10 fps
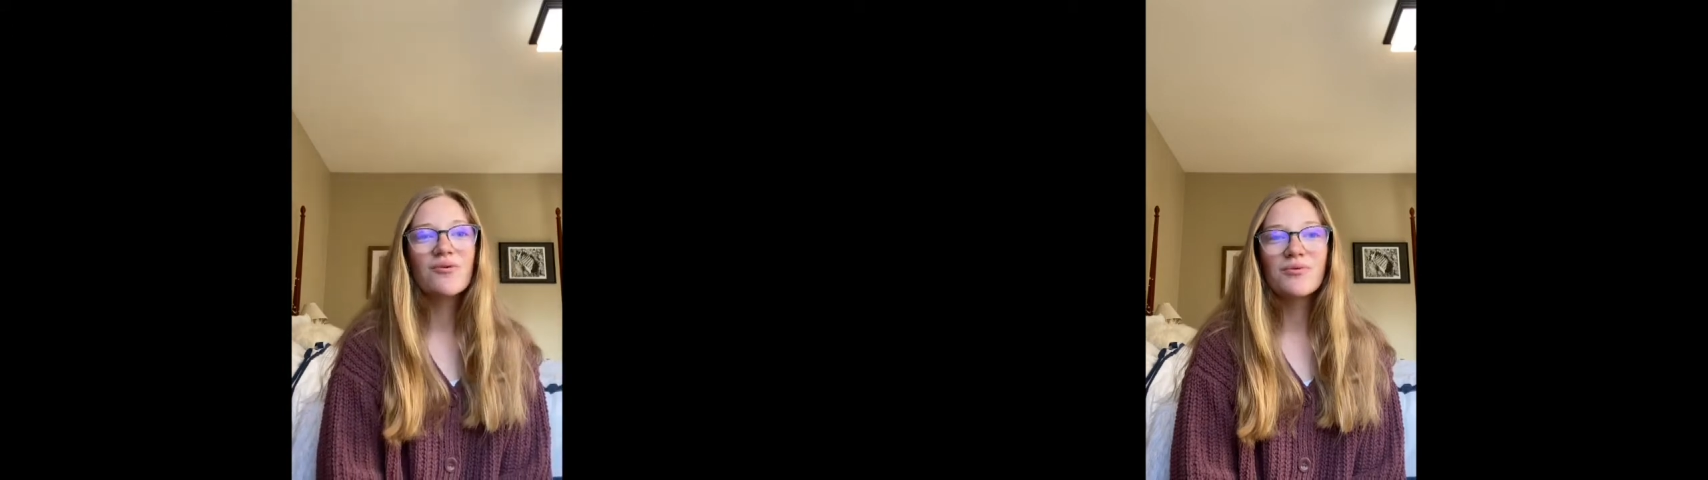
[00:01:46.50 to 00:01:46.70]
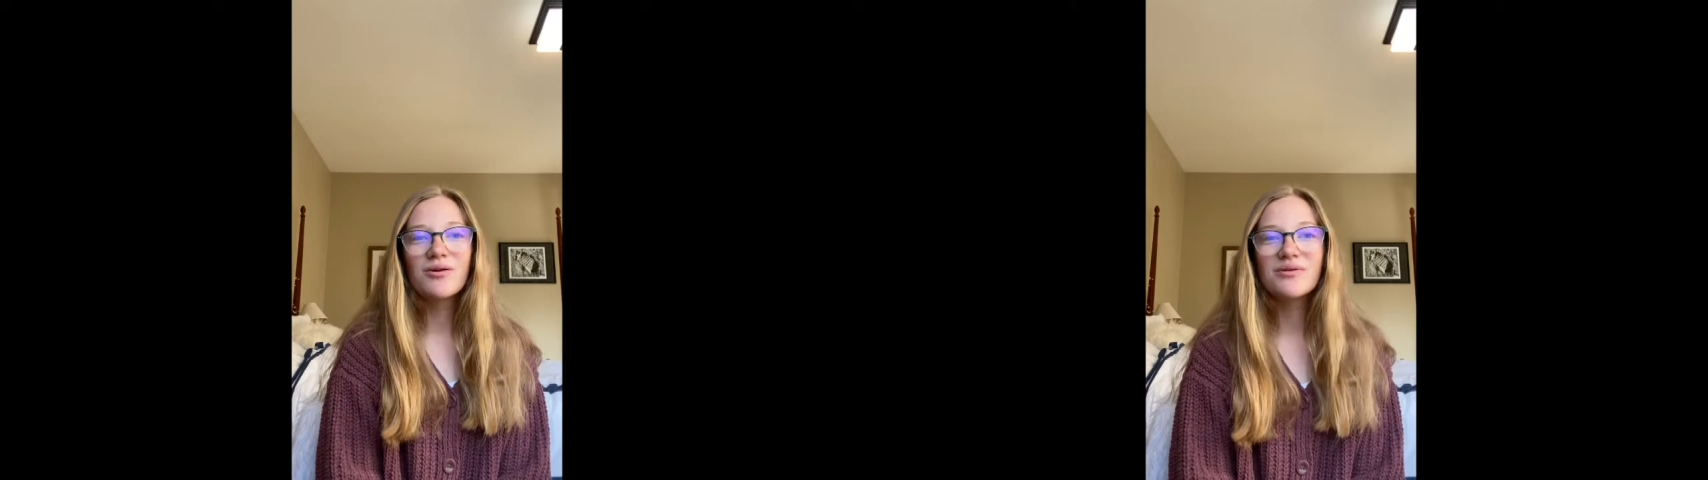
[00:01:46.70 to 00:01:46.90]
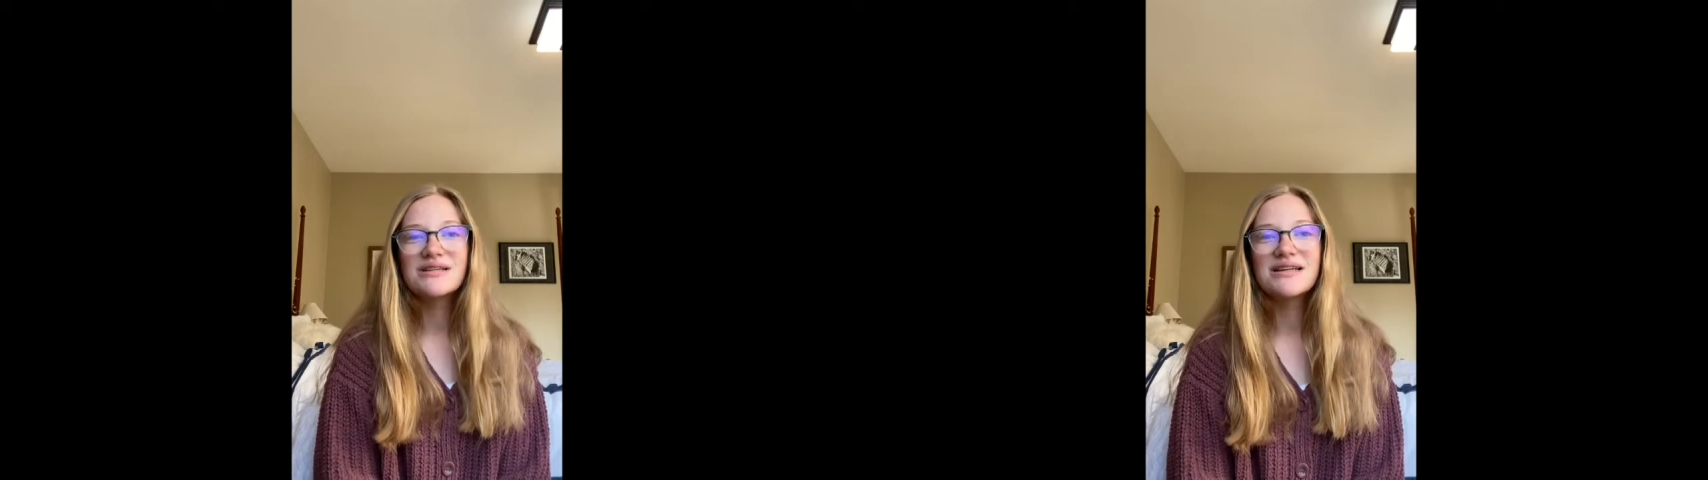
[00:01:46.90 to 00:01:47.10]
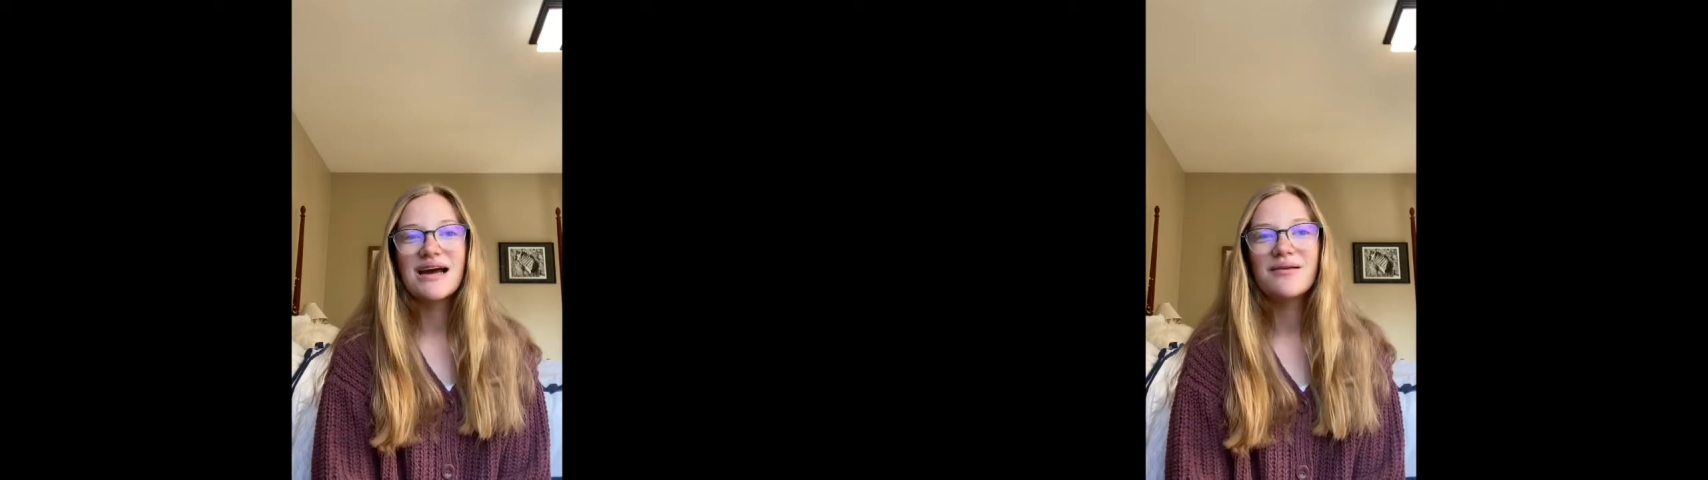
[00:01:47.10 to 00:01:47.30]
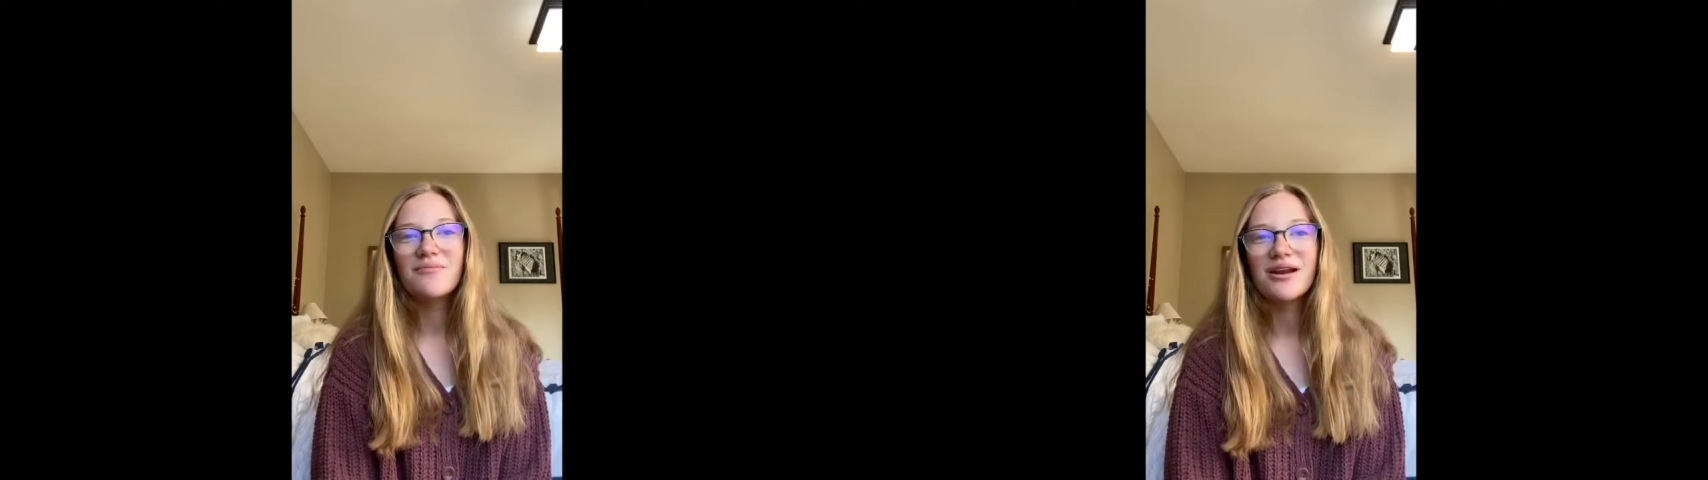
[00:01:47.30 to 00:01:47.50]
The real reason
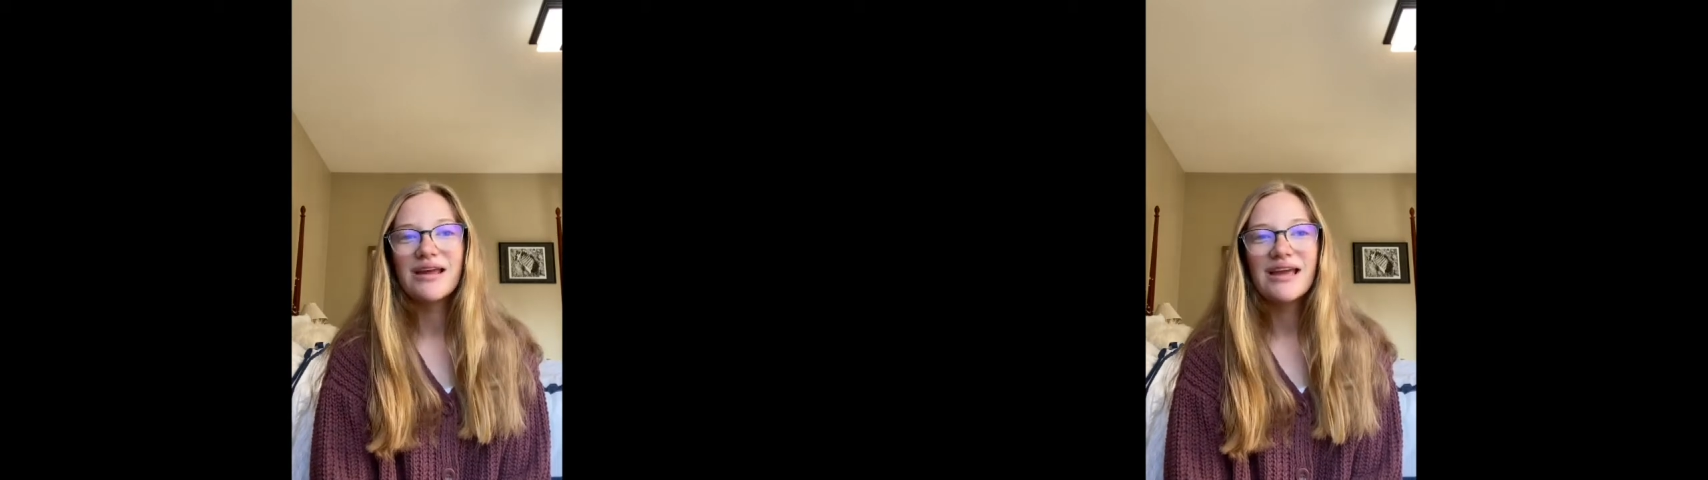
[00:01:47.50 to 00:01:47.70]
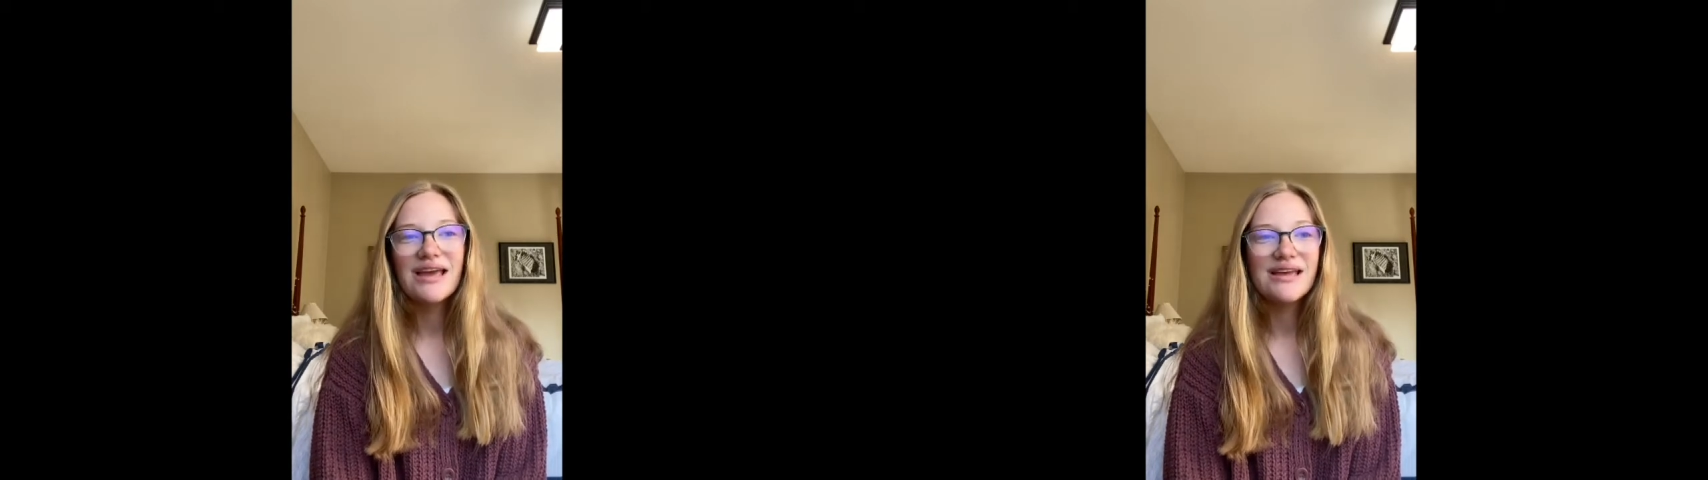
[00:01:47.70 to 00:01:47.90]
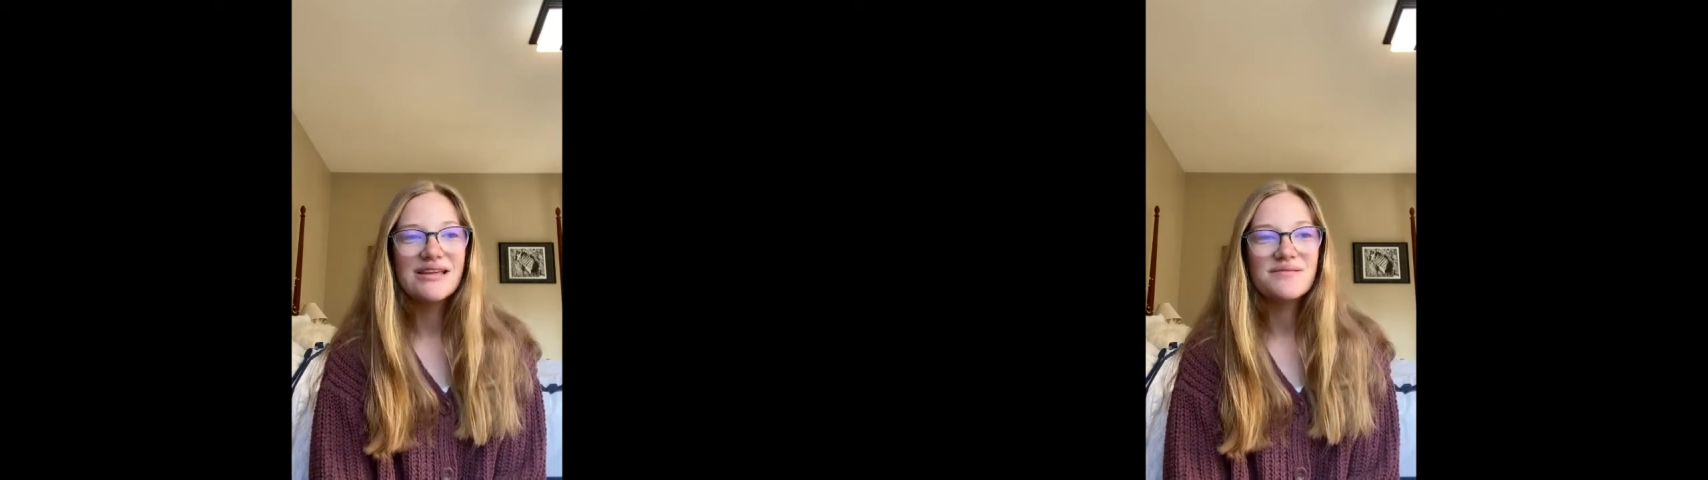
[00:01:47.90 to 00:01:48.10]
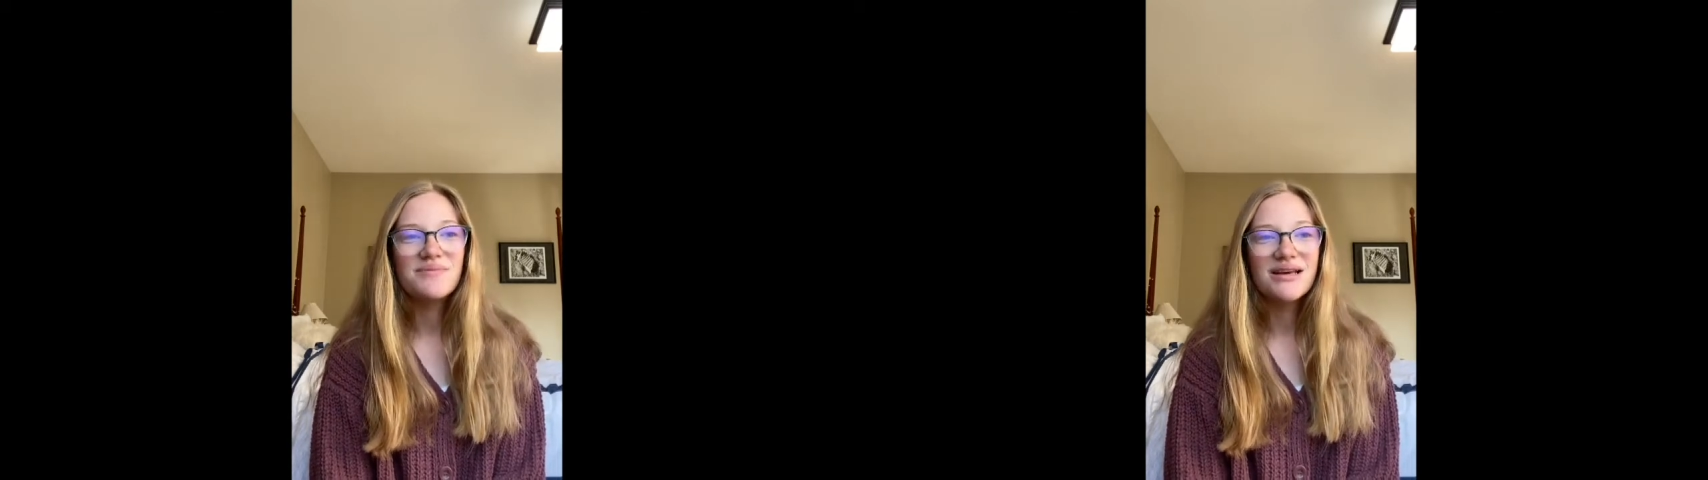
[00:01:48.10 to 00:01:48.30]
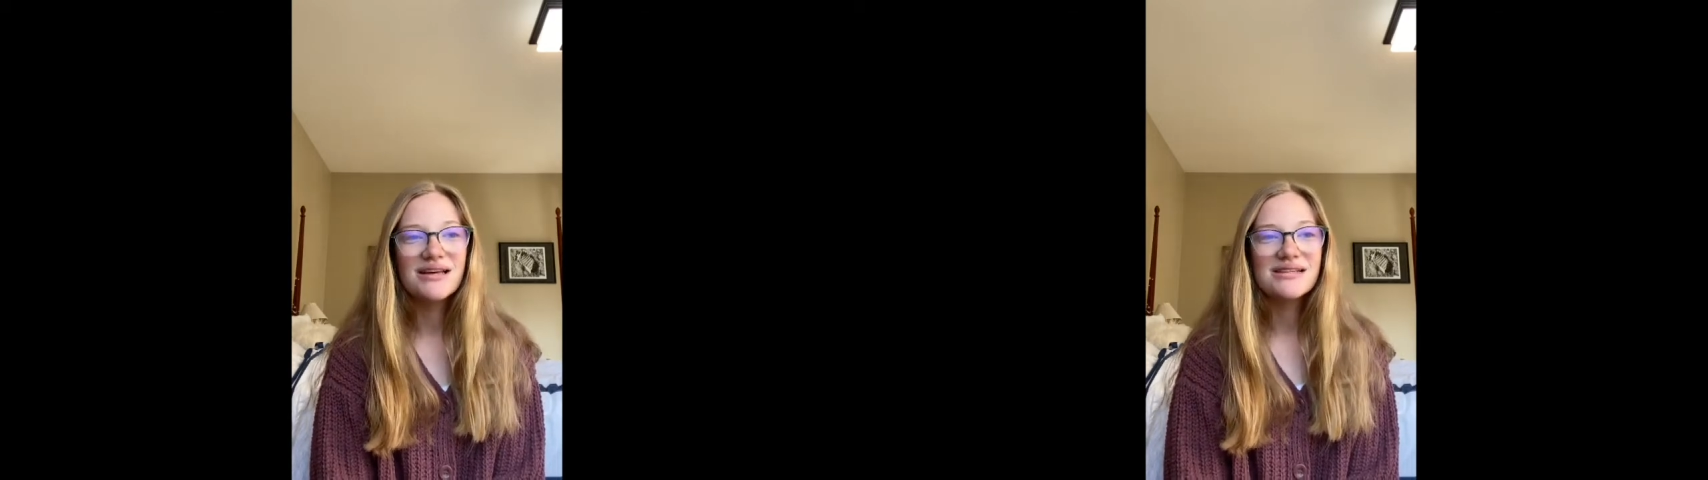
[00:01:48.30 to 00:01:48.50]
I am running is
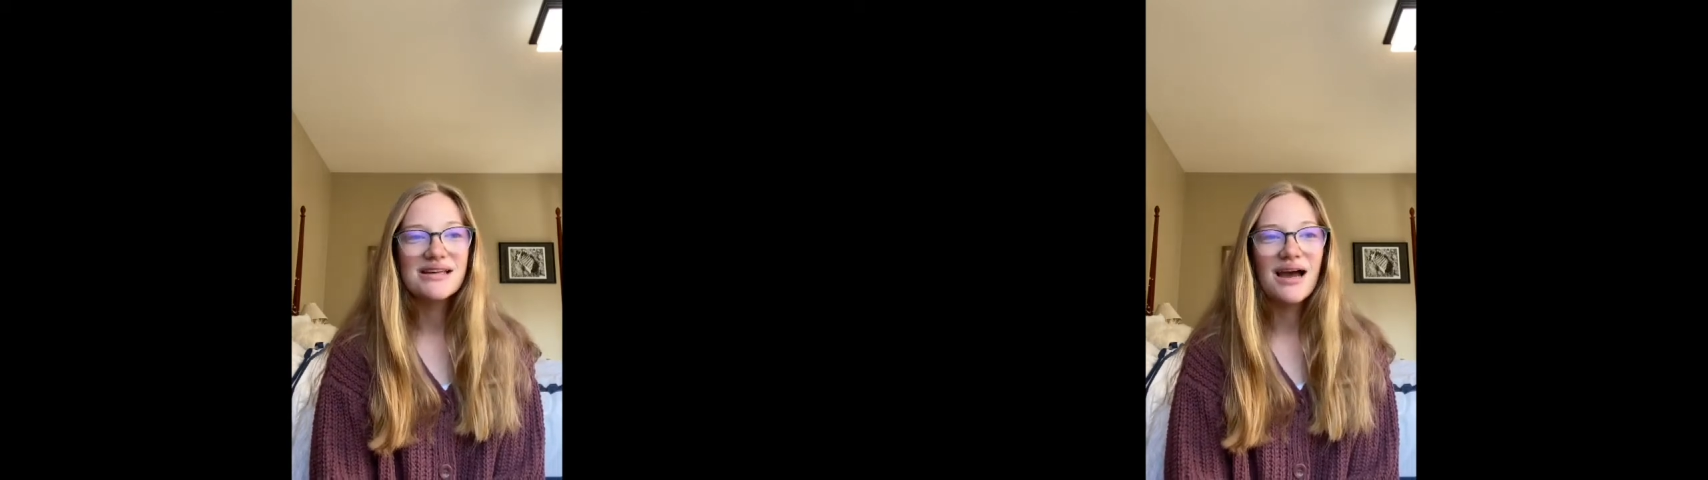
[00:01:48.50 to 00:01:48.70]
because